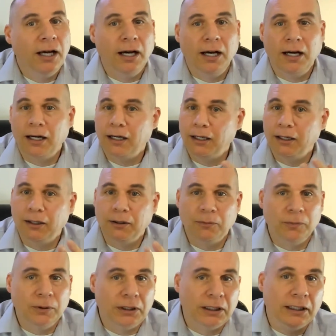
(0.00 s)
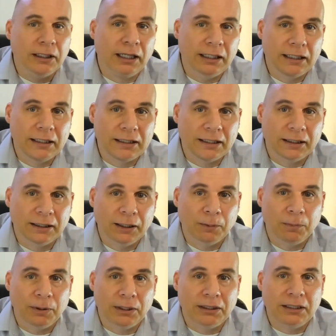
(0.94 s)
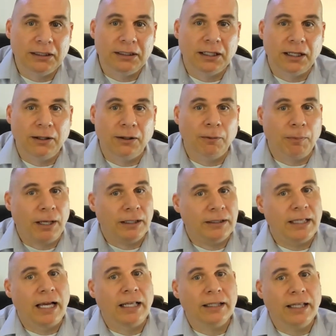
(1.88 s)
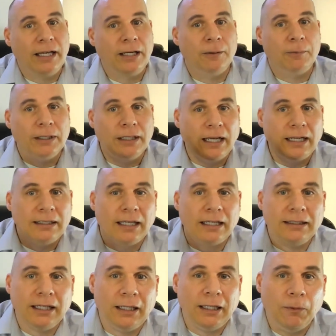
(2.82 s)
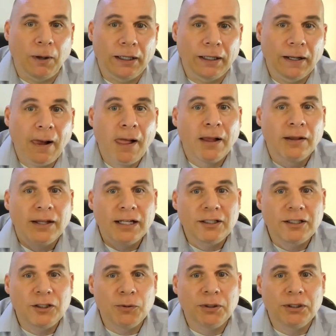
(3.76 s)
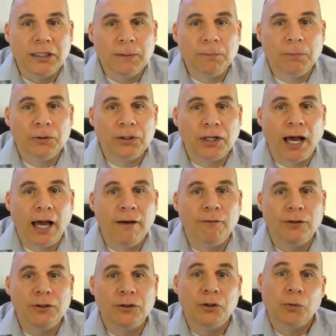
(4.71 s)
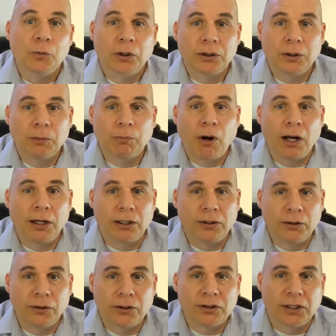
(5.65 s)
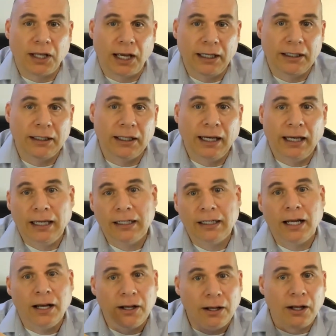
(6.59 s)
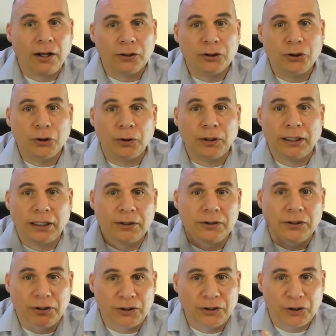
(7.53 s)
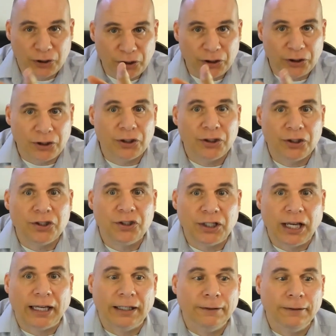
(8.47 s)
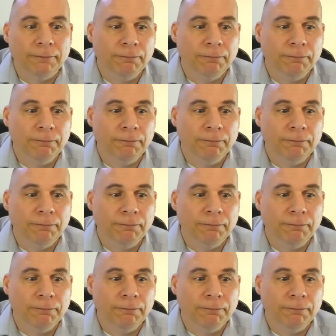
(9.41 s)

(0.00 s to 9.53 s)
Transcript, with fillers: Uh, we can get into a little bit detail about that later. But I, I, tell you what, let's do a deeper dive into what the product looks like, and uh, I'll show you here. J just a second.